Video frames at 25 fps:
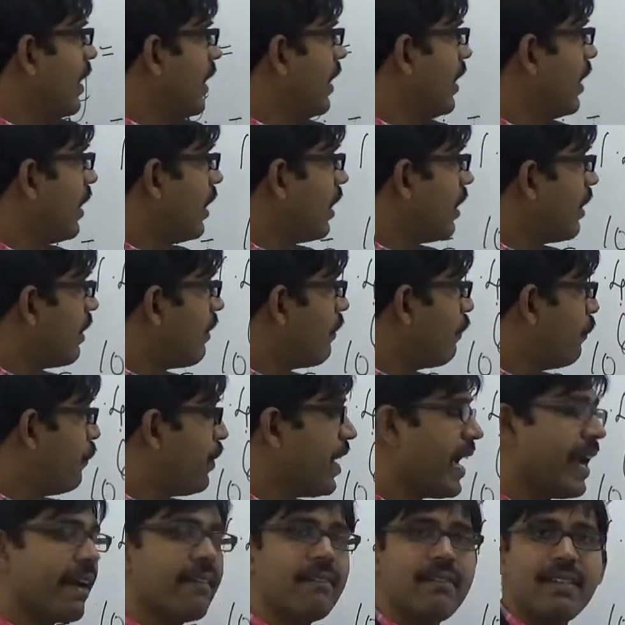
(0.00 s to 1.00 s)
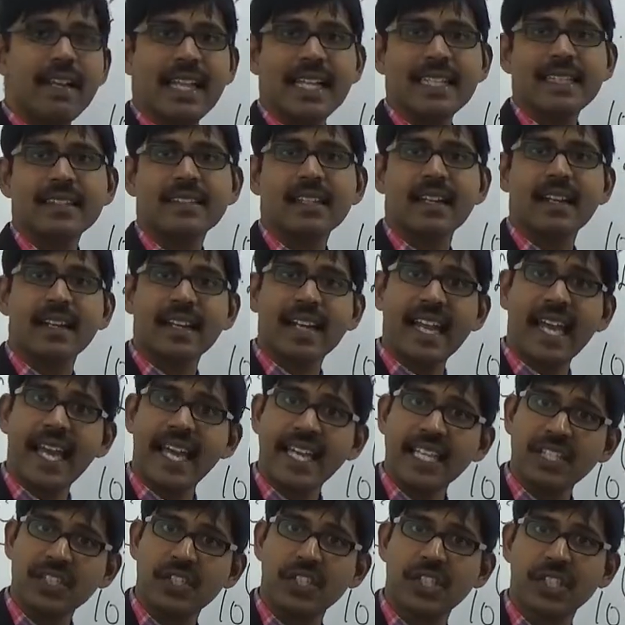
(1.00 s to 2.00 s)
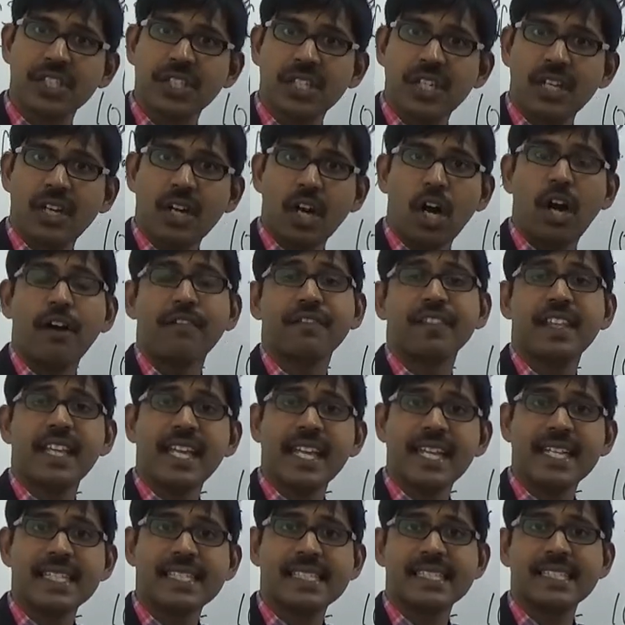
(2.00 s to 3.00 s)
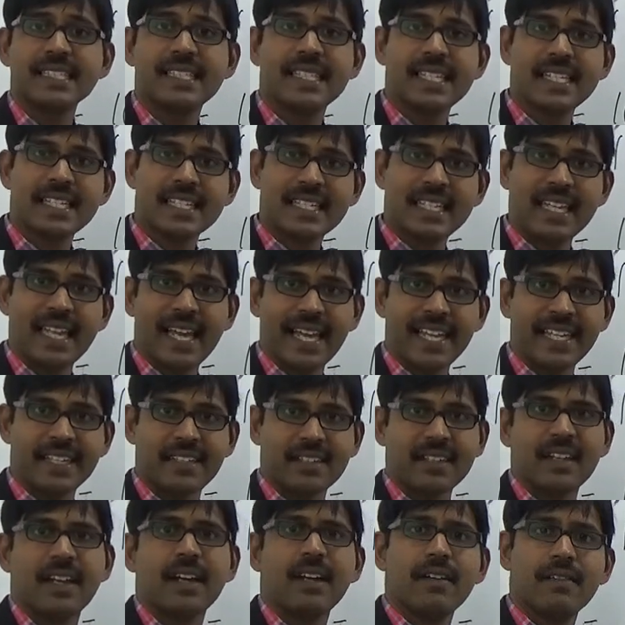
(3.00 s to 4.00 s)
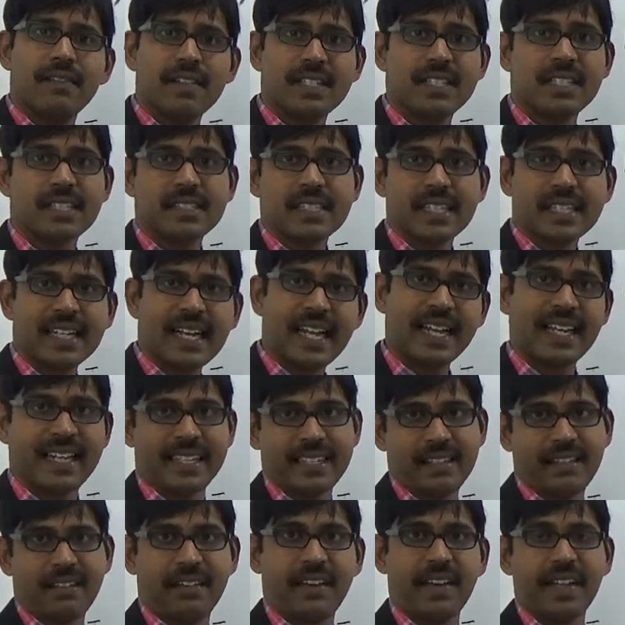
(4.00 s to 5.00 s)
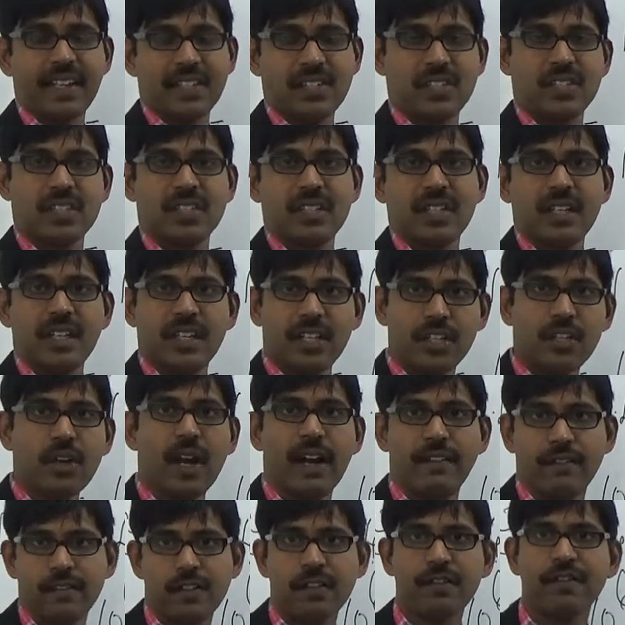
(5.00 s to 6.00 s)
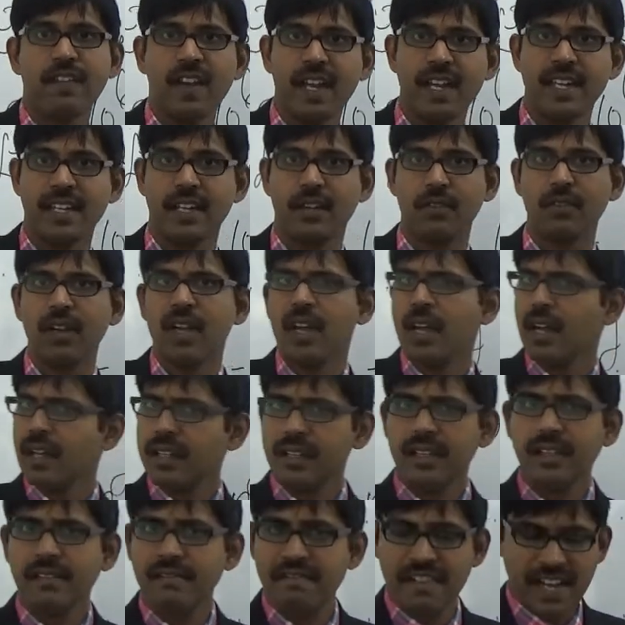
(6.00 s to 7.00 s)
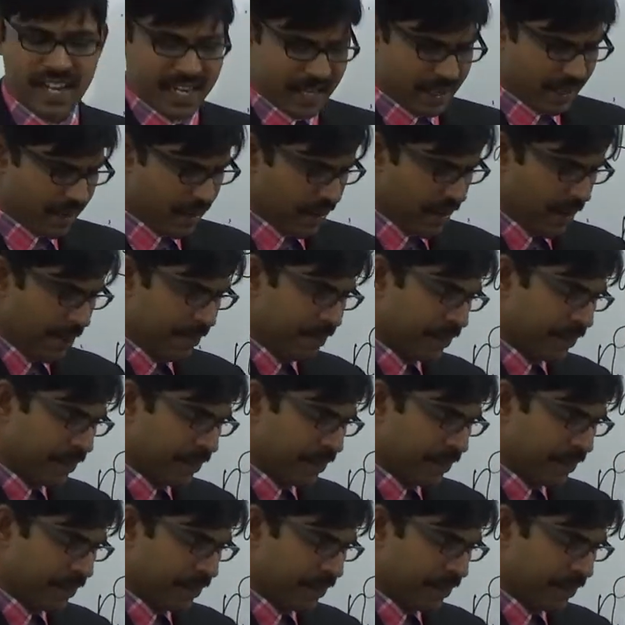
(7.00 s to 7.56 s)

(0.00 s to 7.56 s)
wavelength range of the incident light, which is a correct range? You have to find out. The very